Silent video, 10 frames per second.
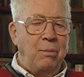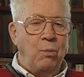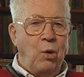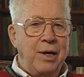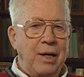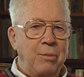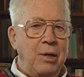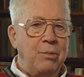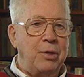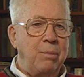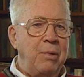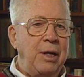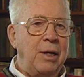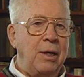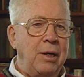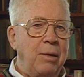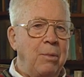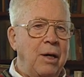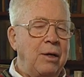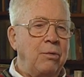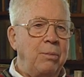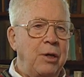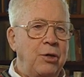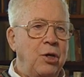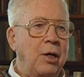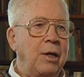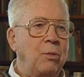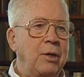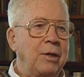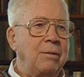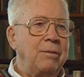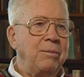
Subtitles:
one name comes immediately to mind would be Johnny Woodard.